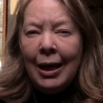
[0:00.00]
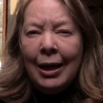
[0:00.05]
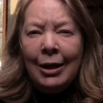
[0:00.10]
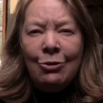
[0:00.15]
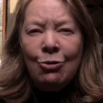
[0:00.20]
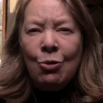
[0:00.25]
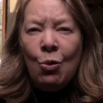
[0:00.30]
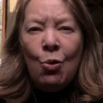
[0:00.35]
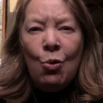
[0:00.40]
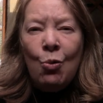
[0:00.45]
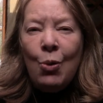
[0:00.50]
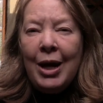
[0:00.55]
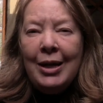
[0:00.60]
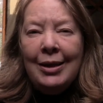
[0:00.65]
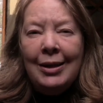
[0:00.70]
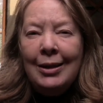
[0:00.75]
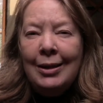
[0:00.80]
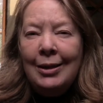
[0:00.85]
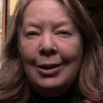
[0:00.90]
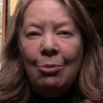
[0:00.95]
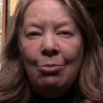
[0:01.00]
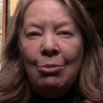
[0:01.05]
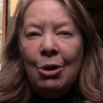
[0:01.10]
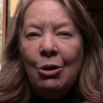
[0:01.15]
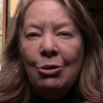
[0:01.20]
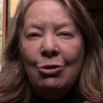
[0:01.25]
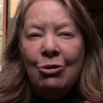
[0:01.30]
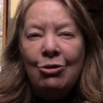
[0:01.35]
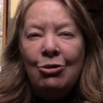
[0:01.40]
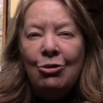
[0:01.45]
is already the
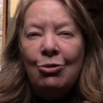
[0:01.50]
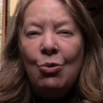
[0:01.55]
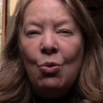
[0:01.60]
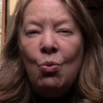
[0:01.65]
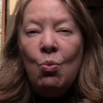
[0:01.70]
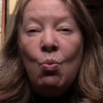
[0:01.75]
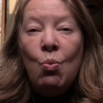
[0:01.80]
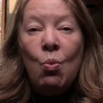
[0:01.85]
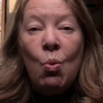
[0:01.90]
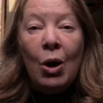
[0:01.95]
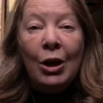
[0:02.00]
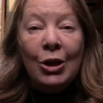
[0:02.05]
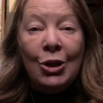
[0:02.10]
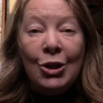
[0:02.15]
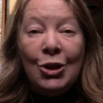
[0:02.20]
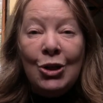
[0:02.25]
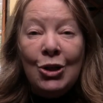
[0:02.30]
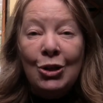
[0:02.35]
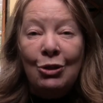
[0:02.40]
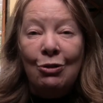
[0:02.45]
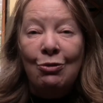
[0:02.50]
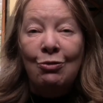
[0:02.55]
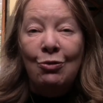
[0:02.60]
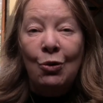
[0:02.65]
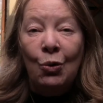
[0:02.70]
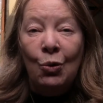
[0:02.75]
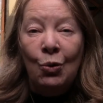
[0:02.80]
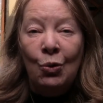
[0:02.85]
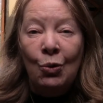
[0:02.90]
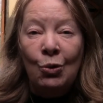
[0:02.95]
most
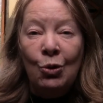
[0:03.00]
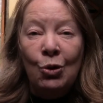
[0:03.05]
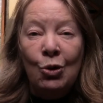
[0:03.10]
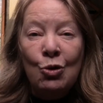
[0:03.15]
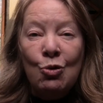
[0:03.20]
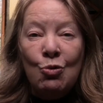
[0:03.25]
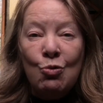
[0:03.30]
wonderful,